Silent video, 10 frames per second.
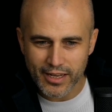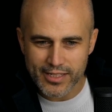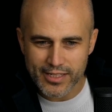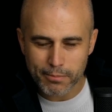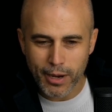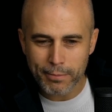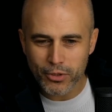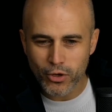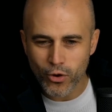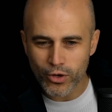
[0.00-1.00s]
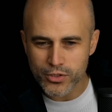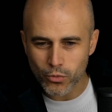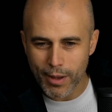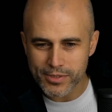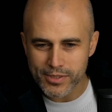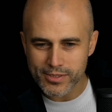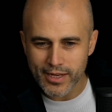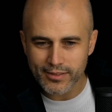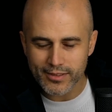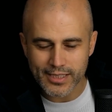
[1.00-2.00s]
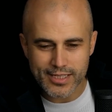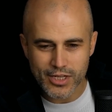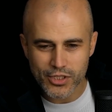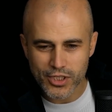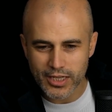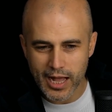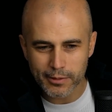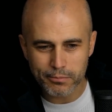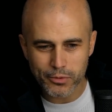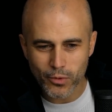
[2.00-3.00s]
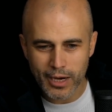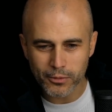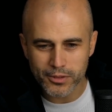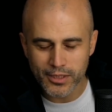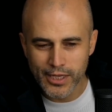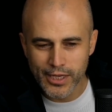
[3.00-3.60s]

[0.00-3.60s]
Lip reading: is a prep course website that essentially help you out